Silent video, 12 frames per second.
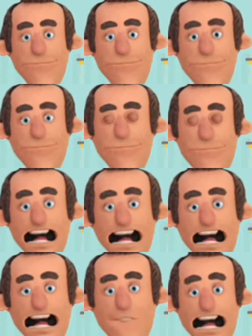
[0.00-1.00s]

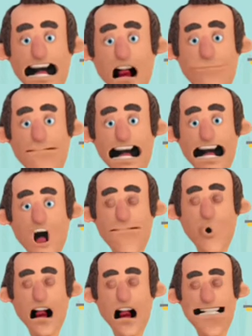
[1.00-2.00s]
found
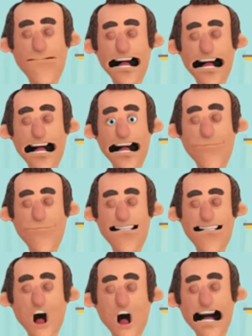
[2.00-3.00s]
underground between
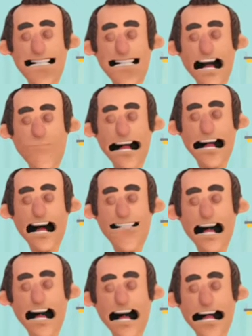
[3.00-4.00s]
soil particles
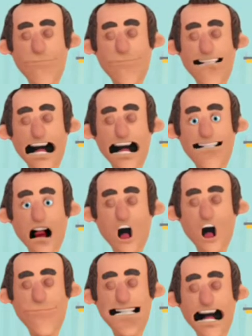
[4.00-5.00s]
and in cracks of
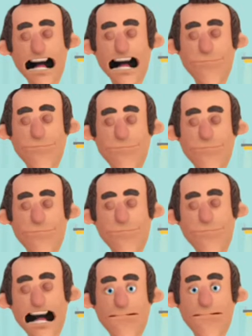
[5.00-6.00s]
rocks.
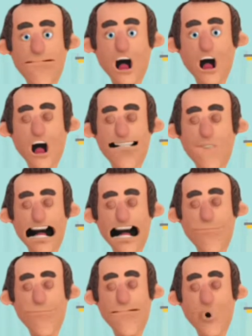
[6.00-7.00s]
Aquifers are
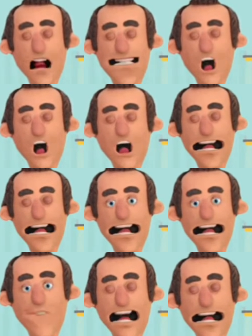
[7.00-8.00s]
groundwater
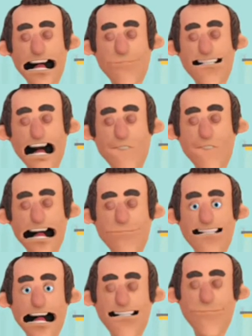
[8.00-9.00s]
reservoirs often
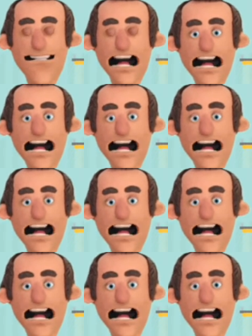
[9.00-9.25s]
tapped by